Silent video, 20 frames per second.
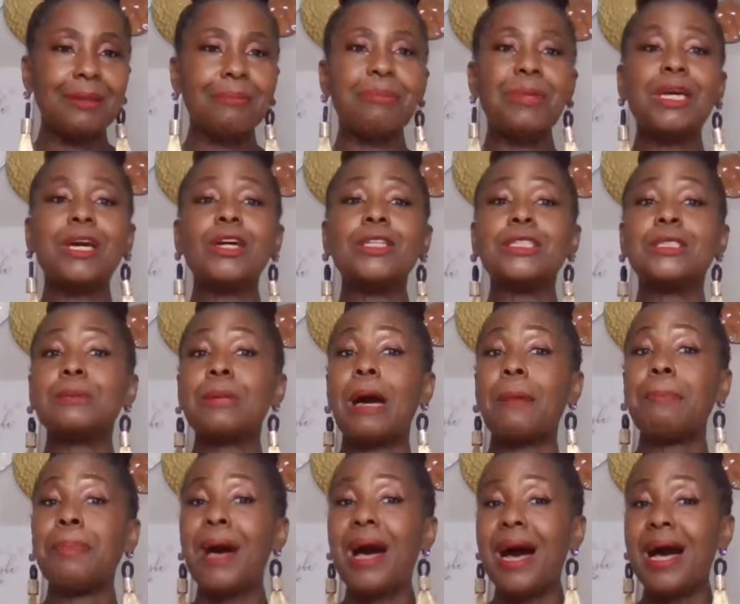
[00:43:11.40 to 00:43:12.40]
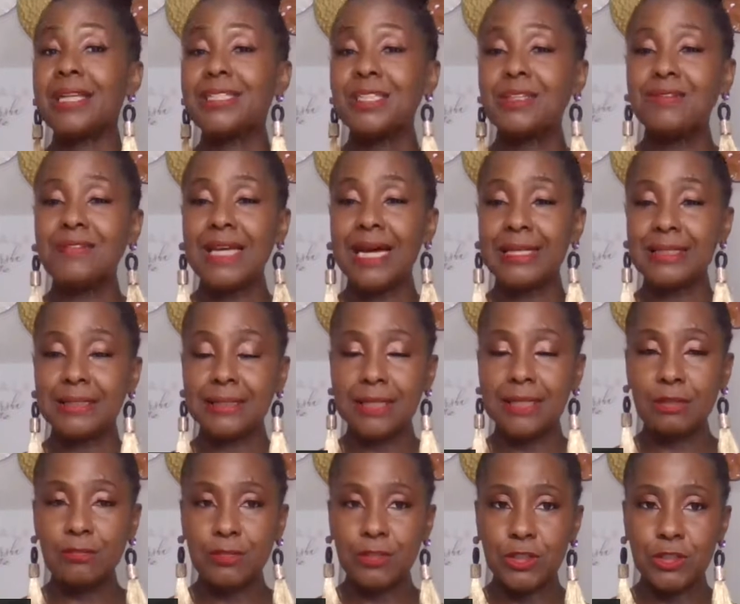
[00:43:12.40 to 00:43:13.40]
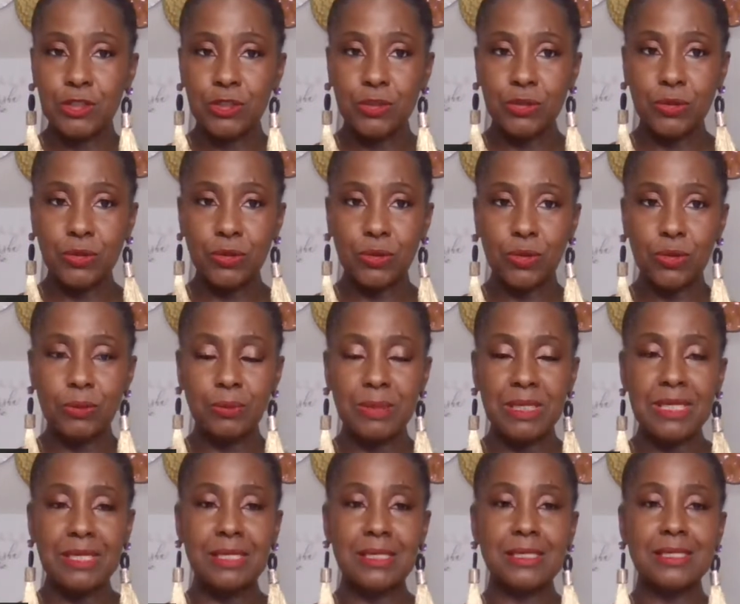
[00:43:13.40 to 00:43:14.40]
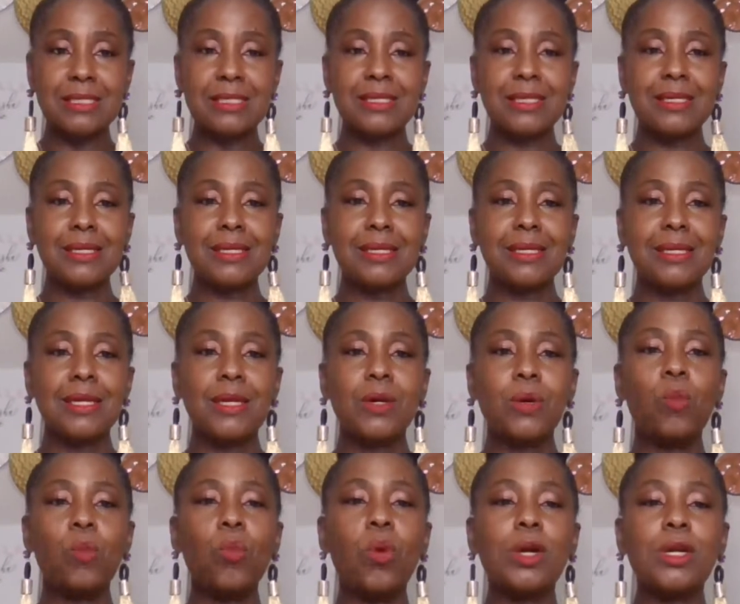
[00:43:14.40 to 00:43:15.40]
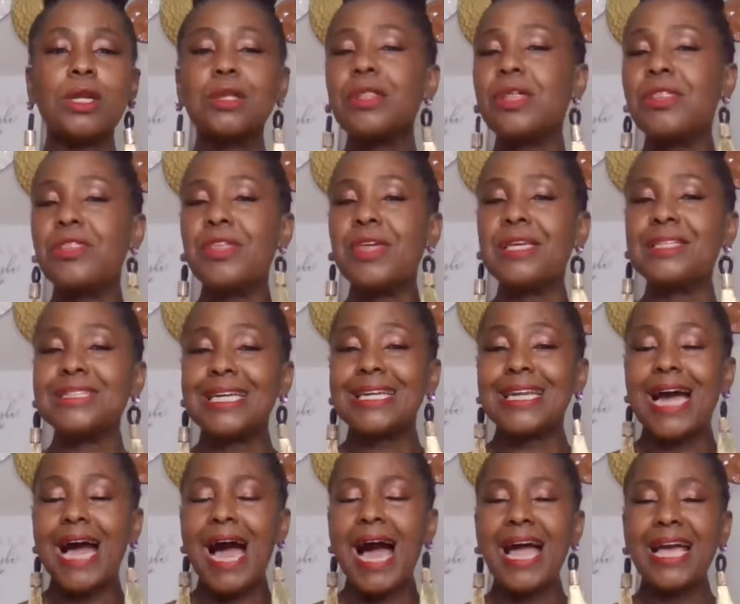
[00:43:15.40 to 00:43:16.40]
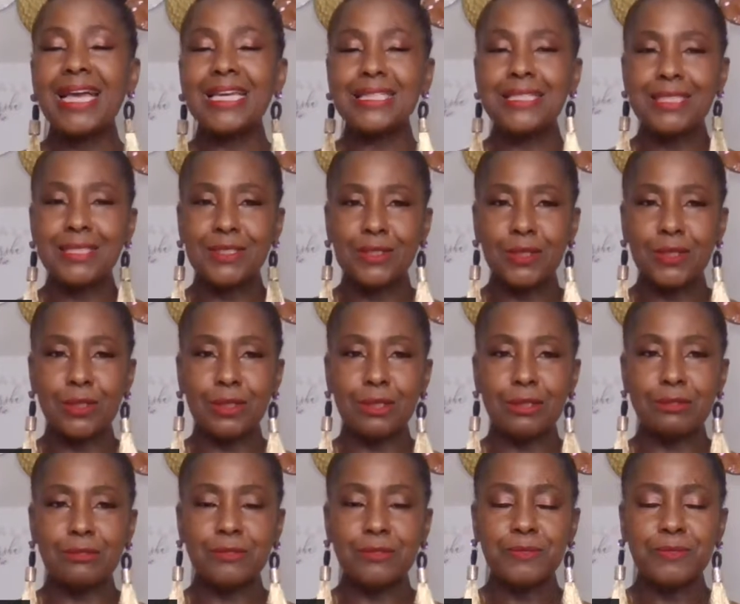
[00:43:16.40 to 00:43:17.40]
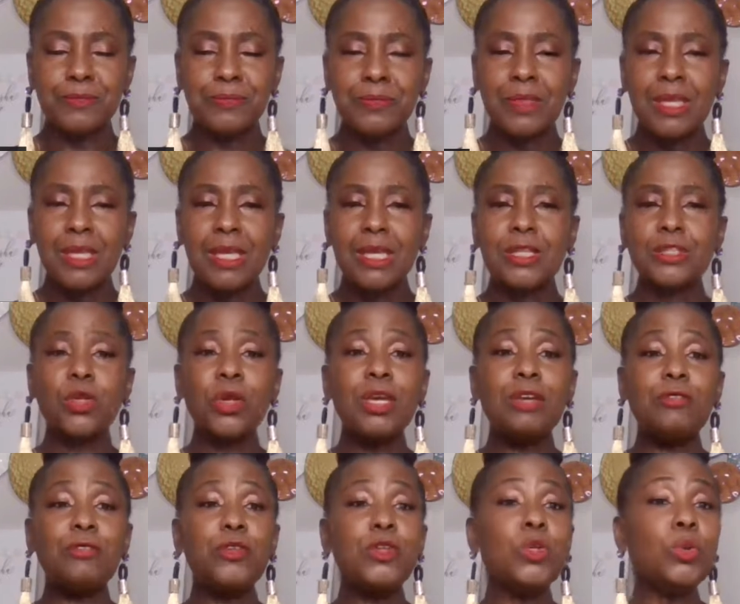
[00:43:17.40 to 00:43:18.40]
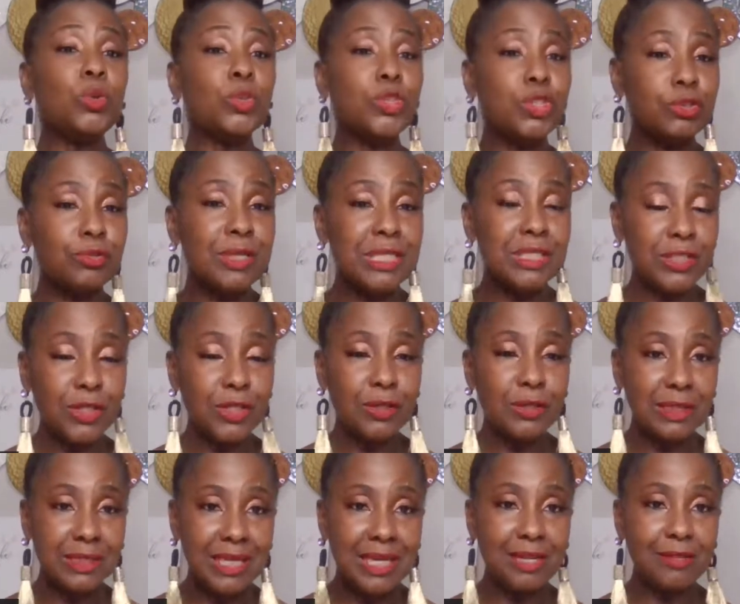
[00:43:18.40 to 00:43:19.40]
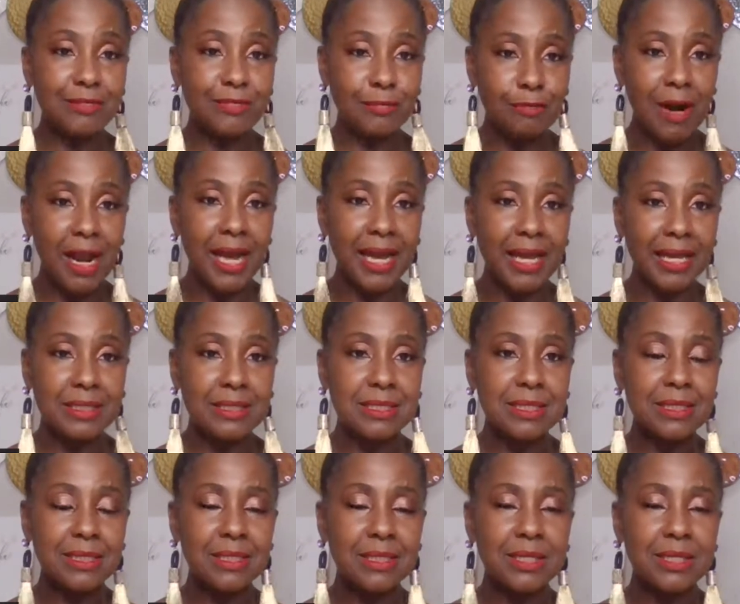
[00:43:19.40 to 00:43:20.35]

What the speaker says: because a part of that self-control means, what are the things that I deserve? So if you treat yourself right,